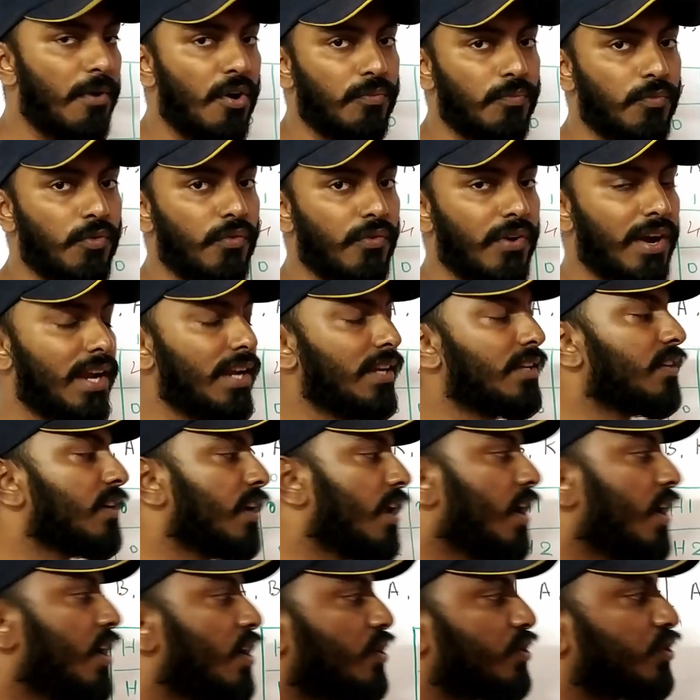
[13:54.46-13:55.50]
output, right?
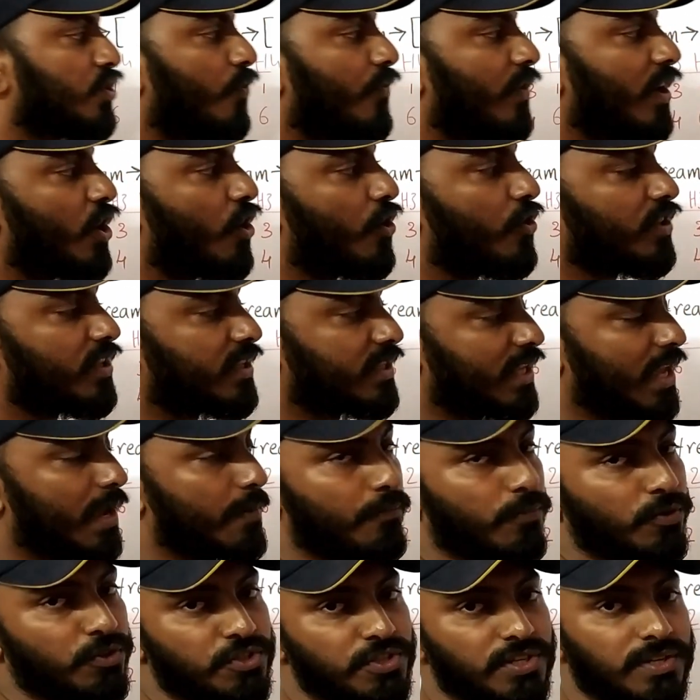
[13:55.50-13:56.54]
So we go to the same
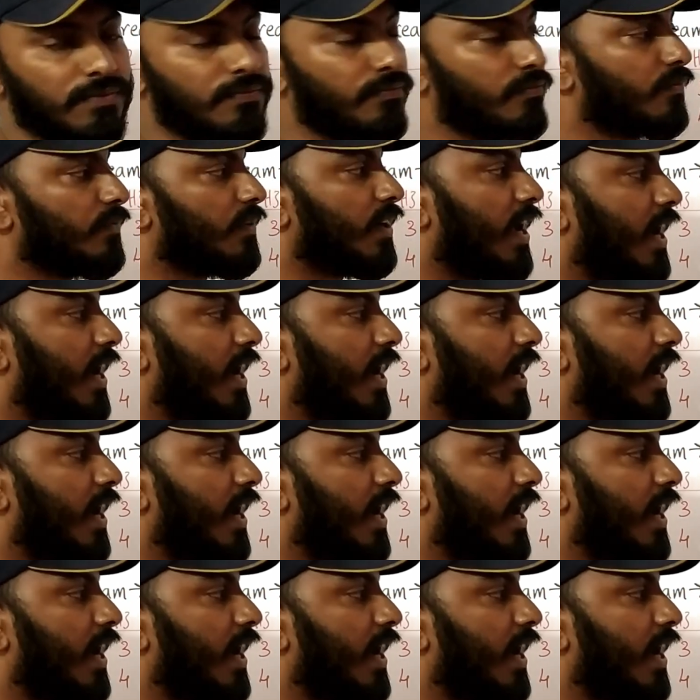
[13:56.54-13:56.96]
position.